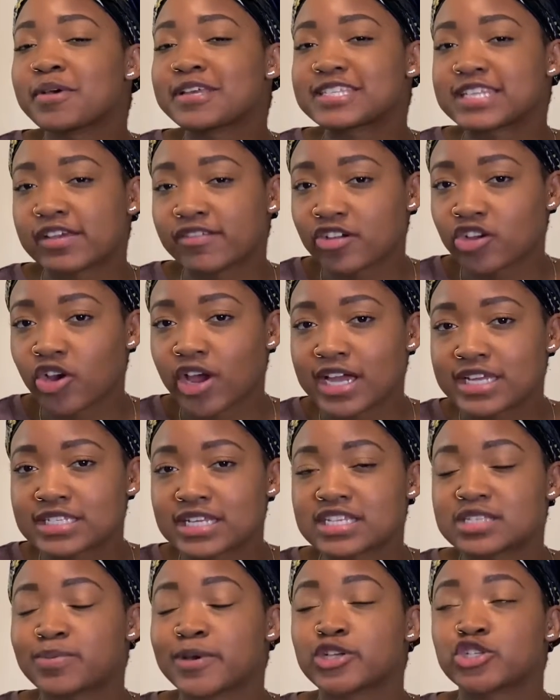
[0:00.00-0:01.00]
saving grace,
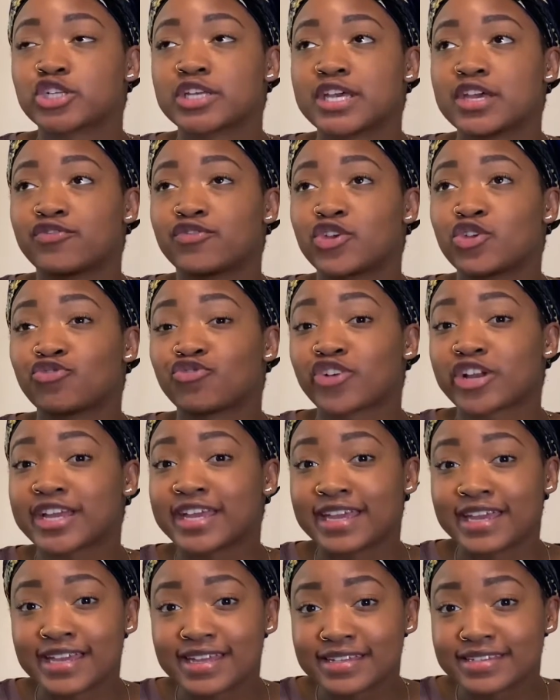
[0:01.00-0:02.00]
especially if you
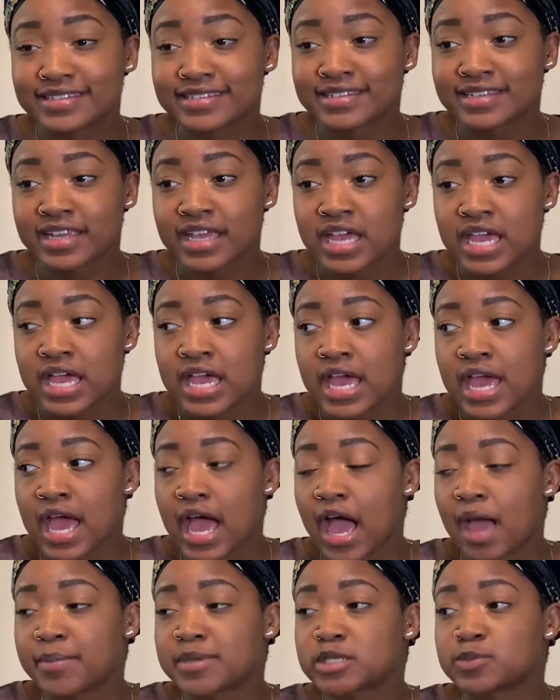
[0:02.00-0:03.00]
forget,
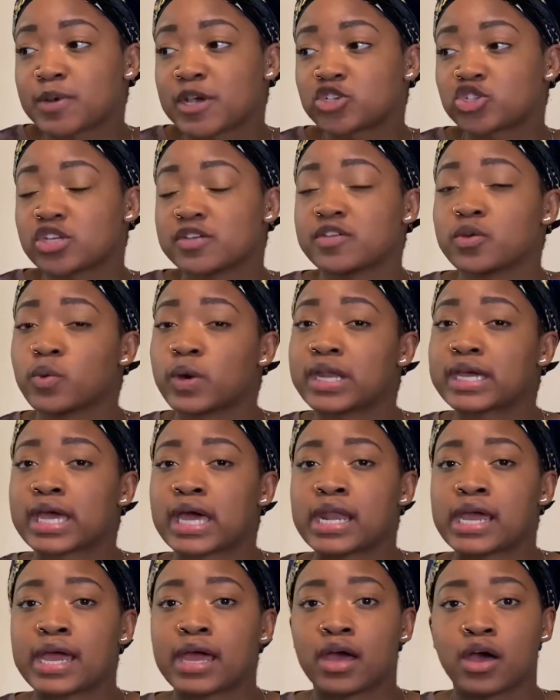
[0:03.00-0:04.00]
especially you want to
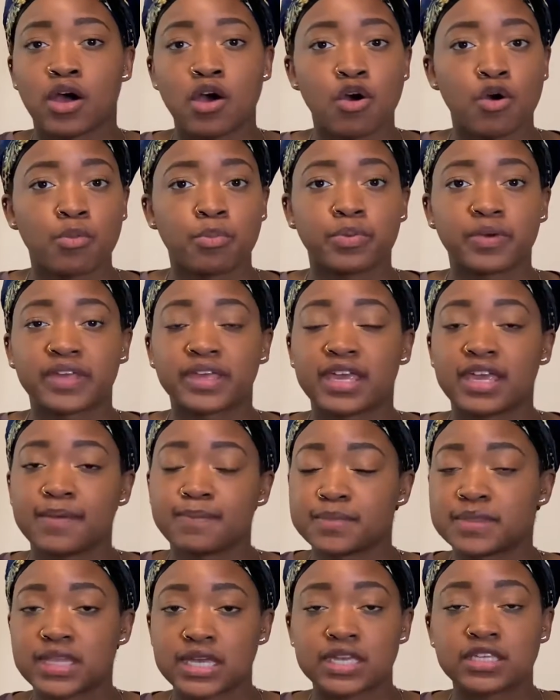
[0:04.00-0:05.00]
kind of help
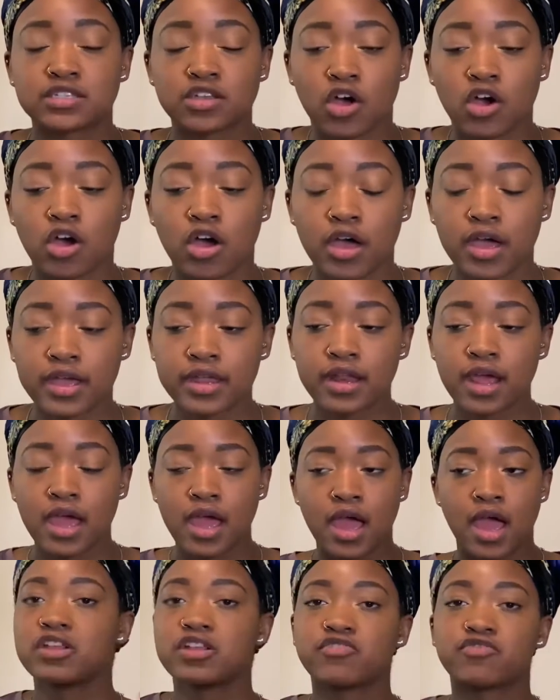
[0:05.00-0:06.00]
keep things on.
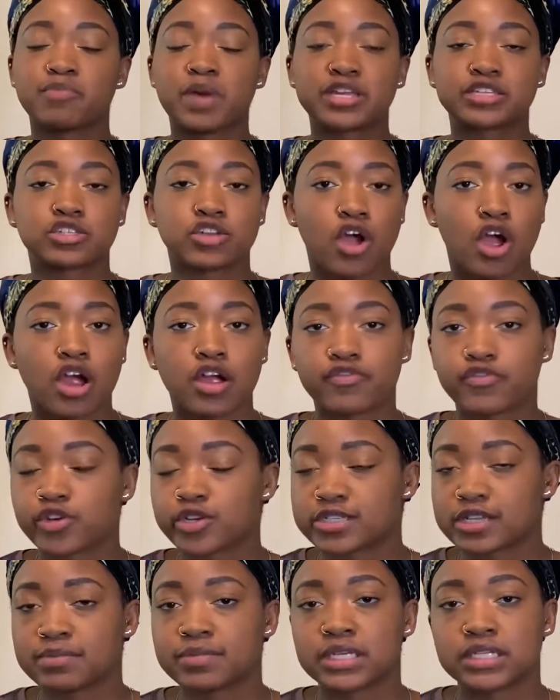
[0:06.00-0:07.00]
If my scarf or
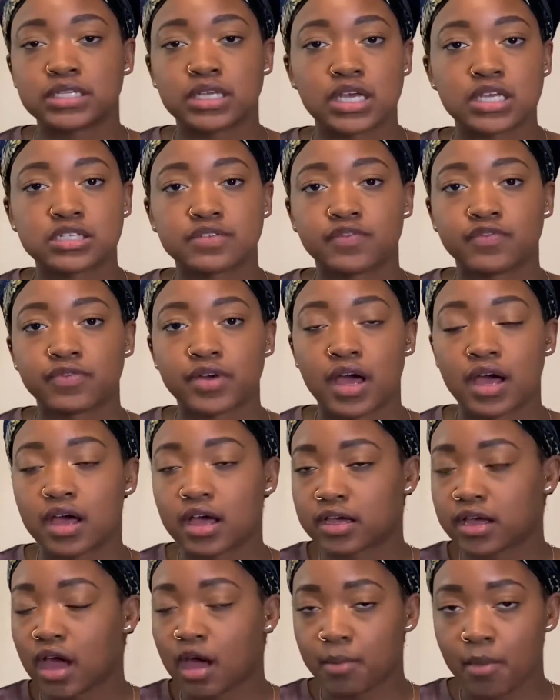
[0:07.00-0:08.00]
something does
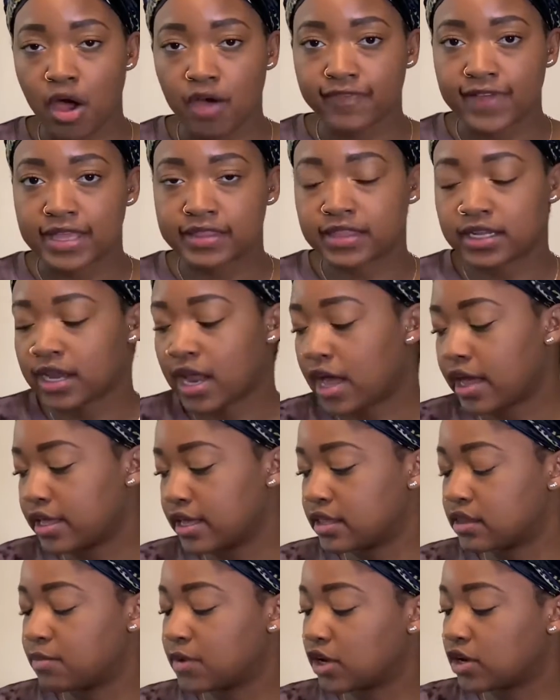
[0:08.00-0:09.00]
come off in
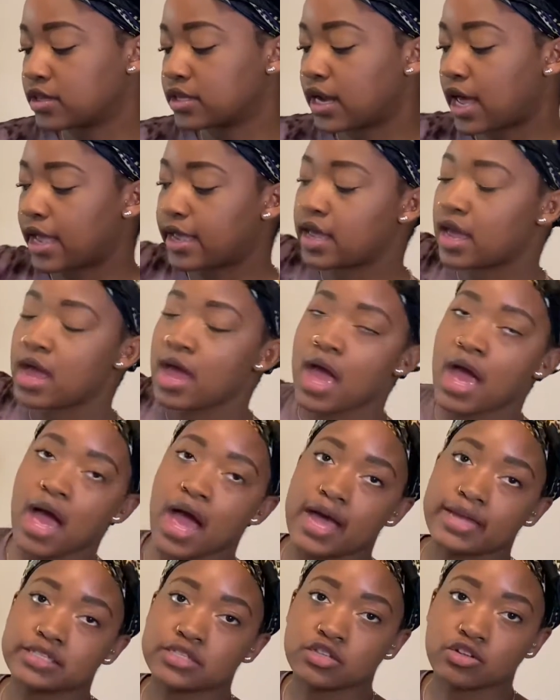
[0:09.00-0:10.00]
the middle of the night,
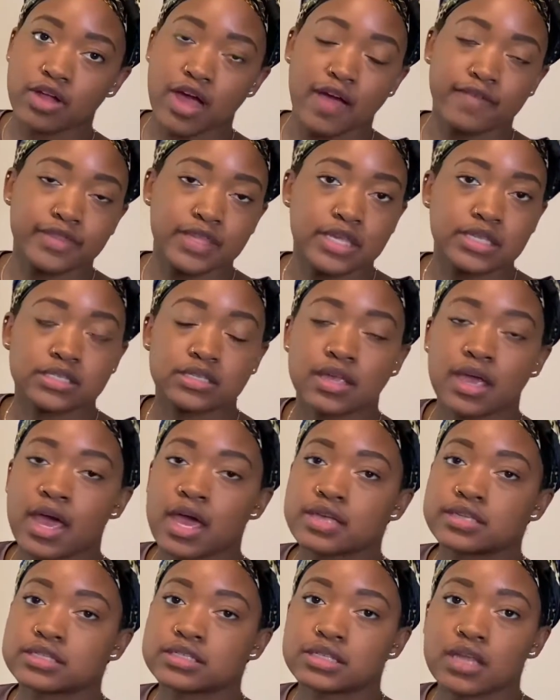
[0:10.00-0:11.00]
I still have this
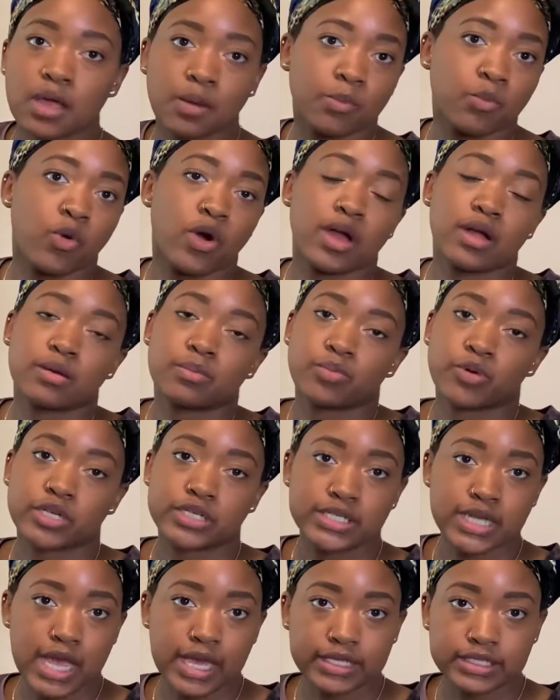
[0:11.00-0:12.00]
somewhat
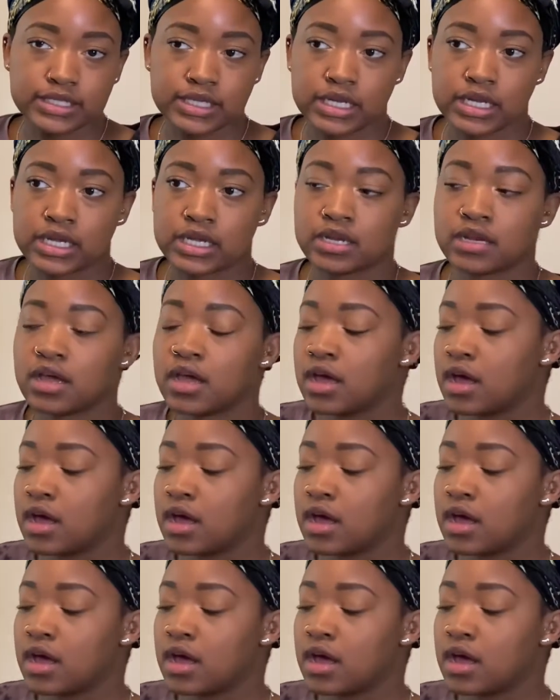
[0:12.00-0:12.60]
protecting